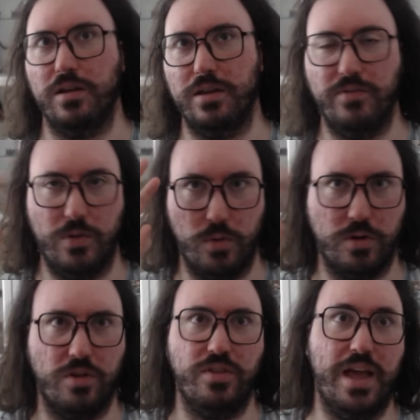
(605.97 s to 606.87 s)
if they worked
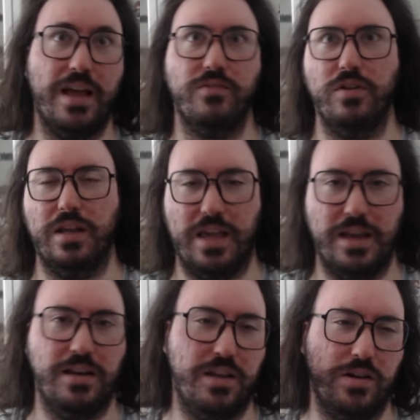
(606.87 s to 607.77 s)
on that for like
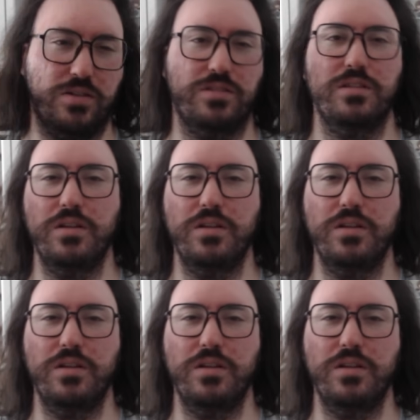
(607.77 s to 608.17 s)
8 years,